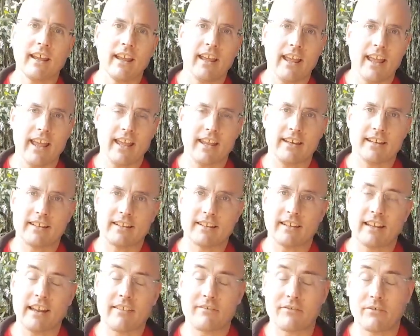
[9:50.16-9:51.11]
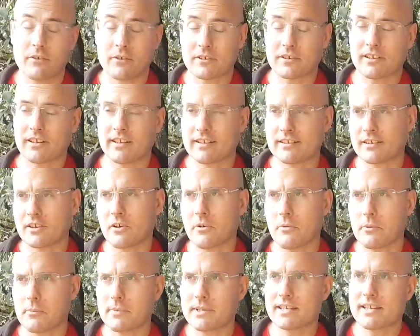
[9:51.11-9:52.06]
and unfortunately it's a
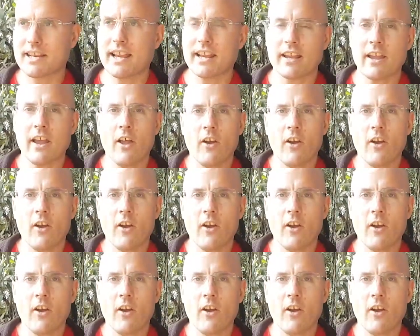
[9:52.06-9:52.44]
common mistake,